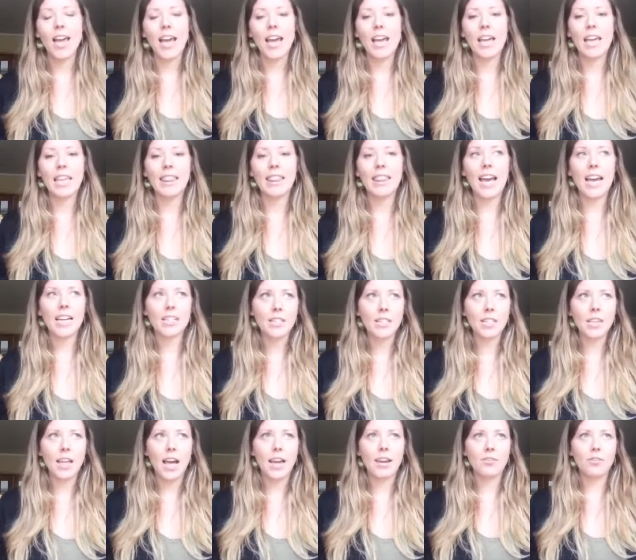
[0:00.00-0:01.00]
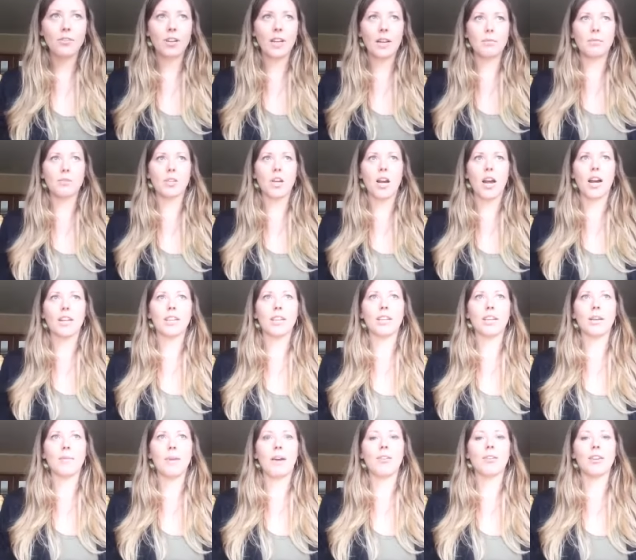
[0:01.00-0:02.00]
and that's a lot of what I'm
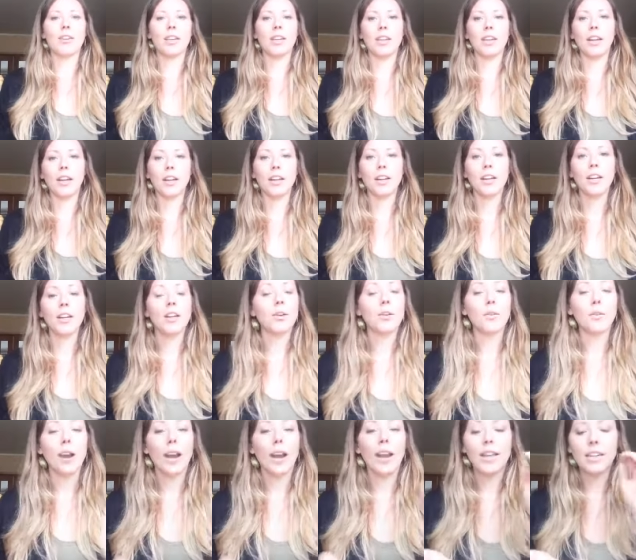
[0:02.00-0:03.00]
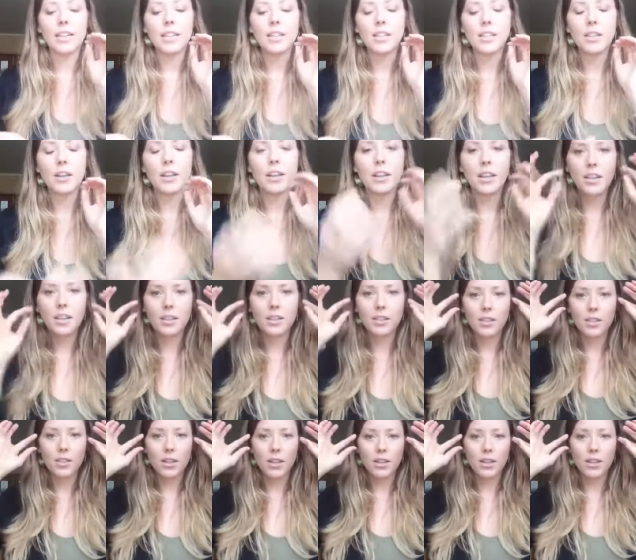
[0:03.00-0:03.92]
talking about here, right? Is is